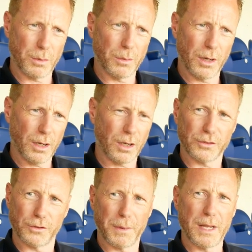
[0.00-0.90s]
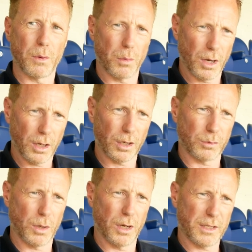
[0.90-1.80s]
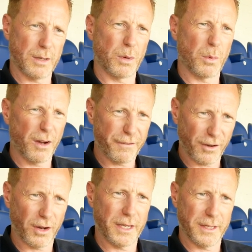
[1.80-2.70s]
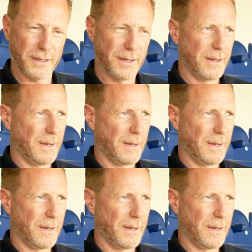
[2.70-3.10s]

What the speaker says: We were hard to beat, we were hard working, we were fighting.